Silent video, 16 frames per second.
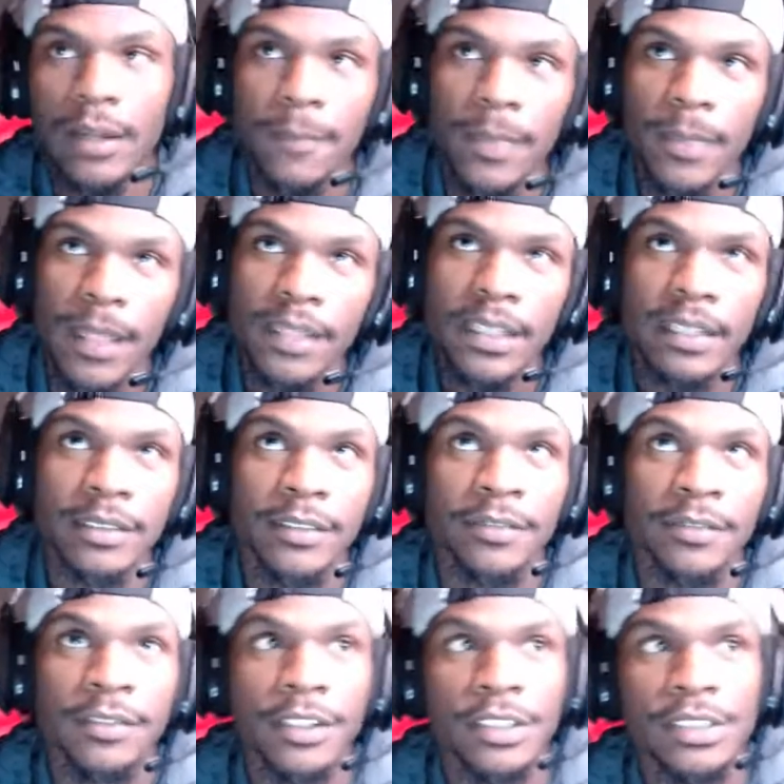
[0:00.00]
I think the
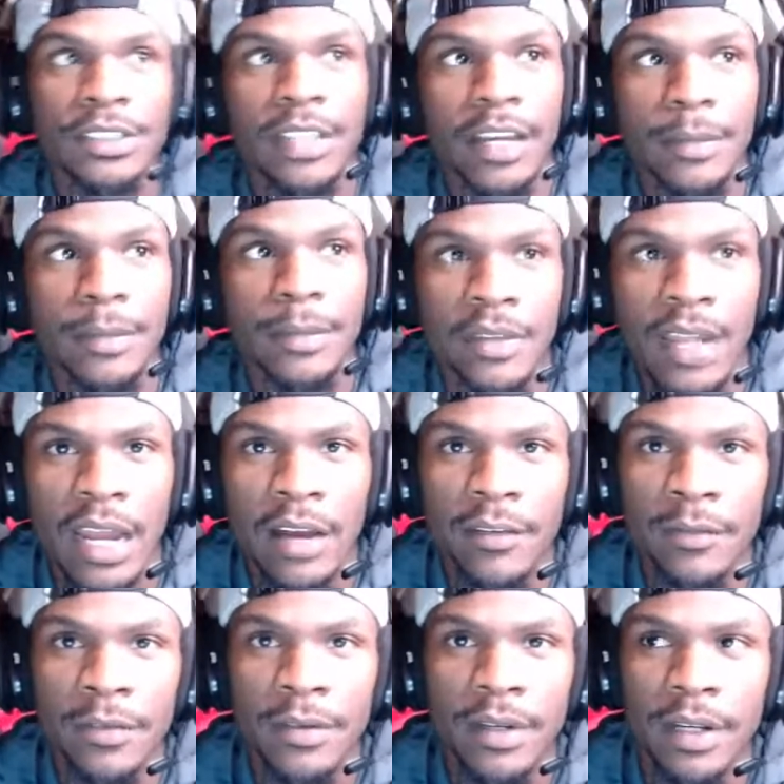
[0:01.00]
first scary movie
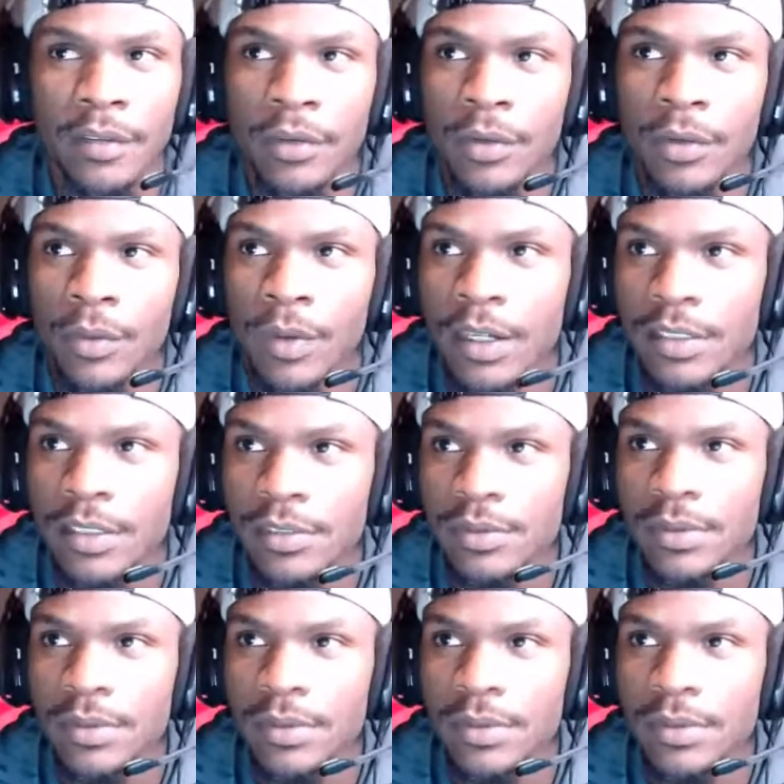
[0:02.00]
I've ever watched